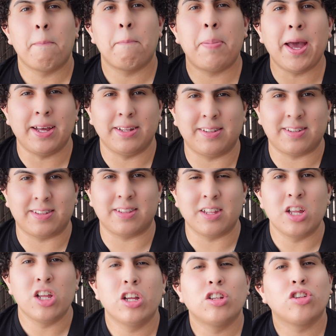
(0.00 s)
Pests.
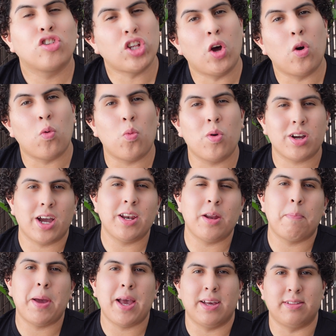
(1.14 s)
So what kind
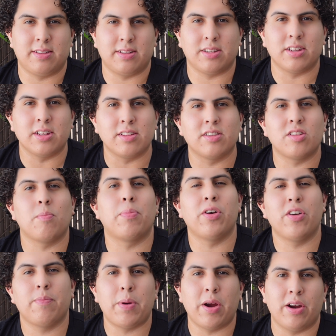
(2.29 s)
of pests does the
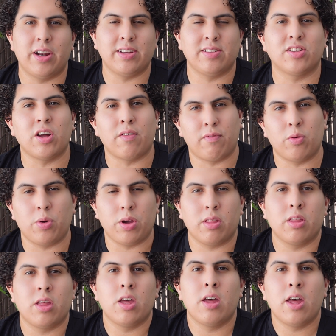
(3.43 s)
bird of paradise suffer with?
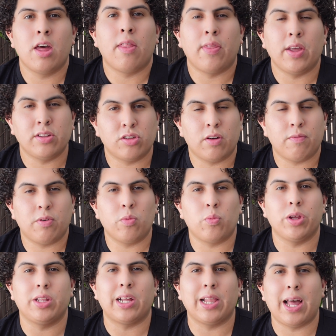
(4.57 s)
They suffer
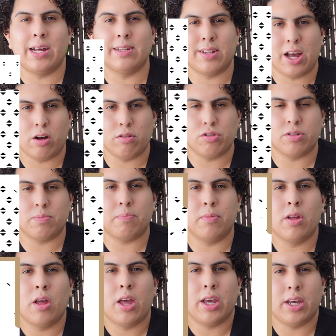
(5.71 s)
with glasshouse
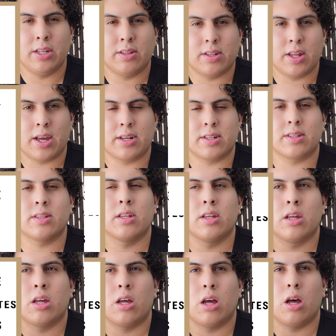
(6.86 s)
insects,
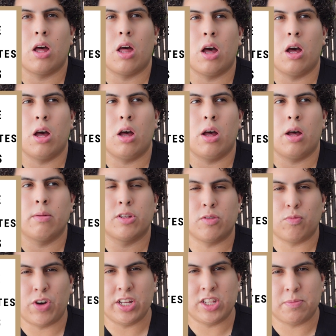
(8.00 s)

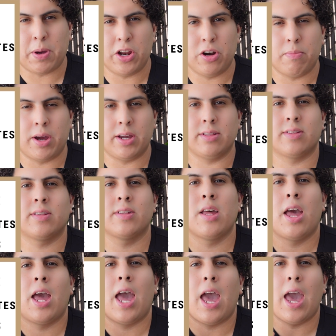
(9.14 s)
red spider mites,
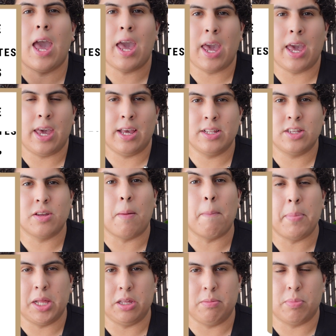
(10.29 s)
and
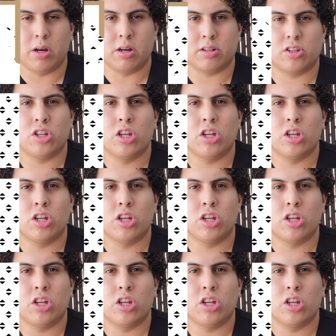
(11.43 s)
mealybugs.